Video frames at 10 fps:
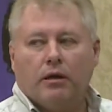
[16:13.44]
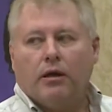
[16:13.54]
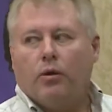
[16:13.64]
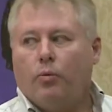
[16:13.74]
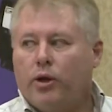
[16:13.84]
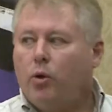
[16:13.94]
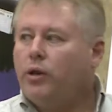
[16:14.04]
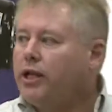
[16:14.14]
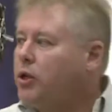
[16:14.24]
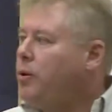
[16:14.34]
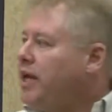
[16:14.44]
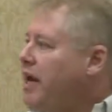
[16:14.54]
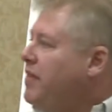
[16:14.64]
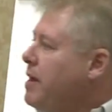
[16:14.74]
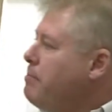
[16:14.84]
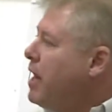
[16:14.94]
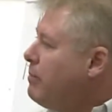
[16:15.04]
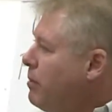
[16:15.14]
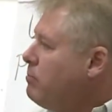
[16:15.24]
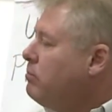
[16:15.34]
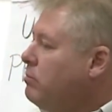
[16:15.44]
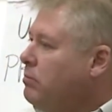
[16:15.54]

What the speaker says: We don't like doing anything minimum,